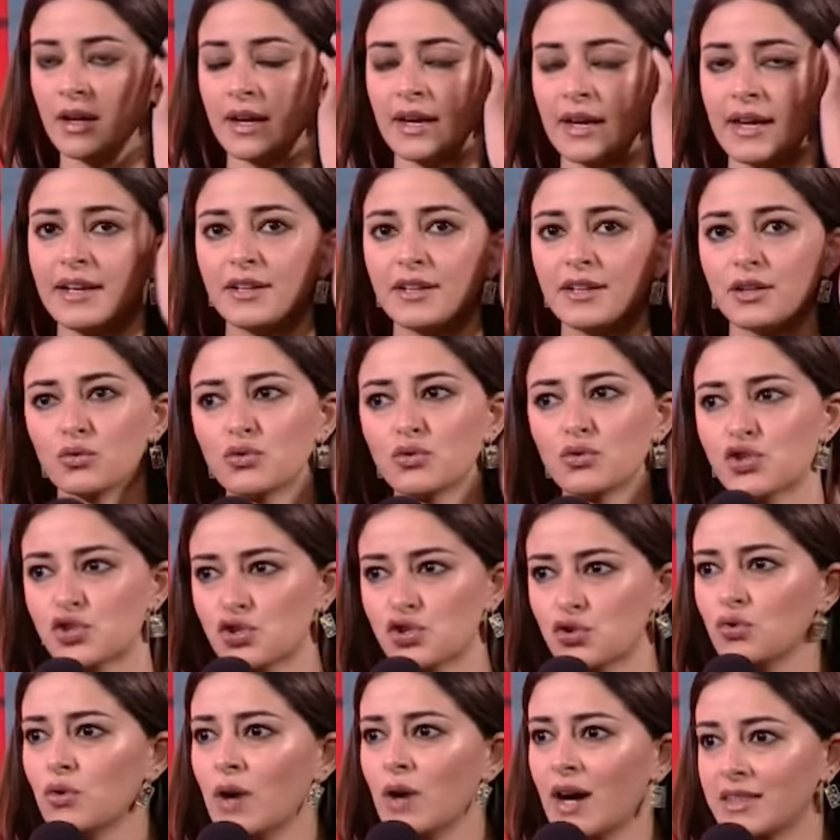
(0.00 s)
It used
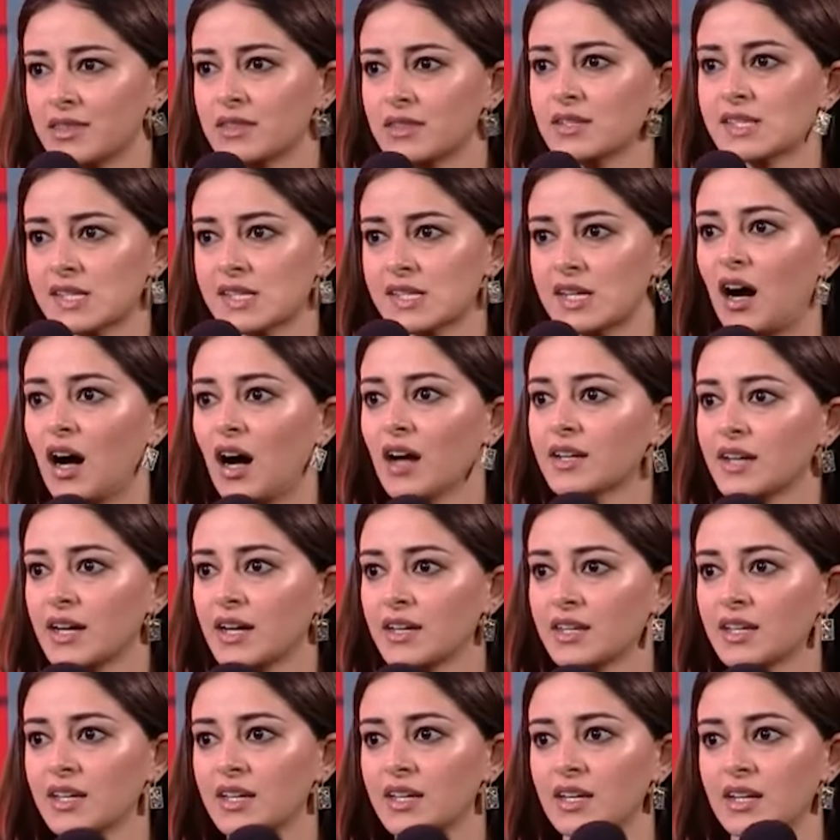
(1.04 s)
to at the start. I
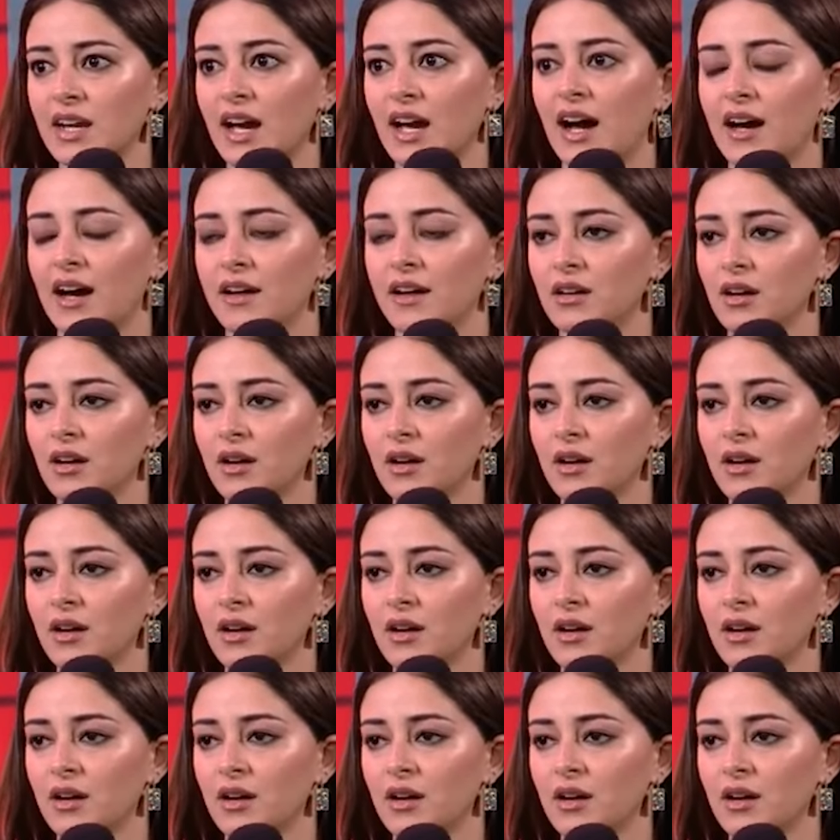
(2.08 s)
think it like had. Like what would